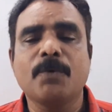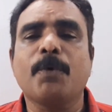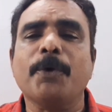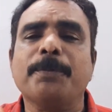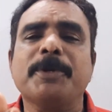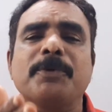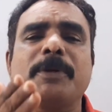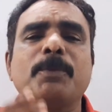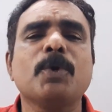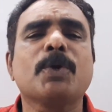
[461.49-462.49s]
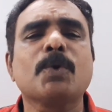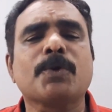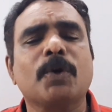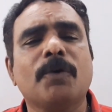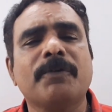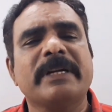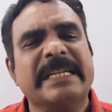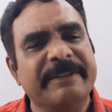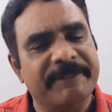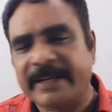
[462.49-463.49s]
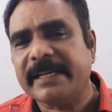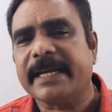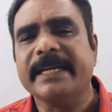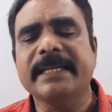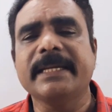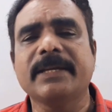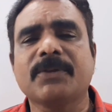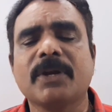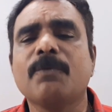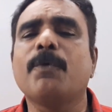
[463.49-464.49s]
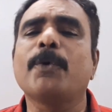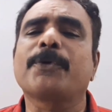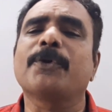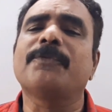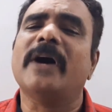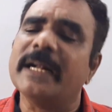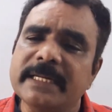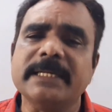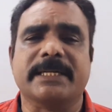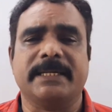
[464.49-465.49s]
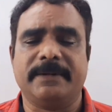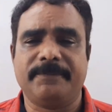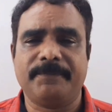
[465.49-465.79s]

Force between molecules of different kind is force of adhesion.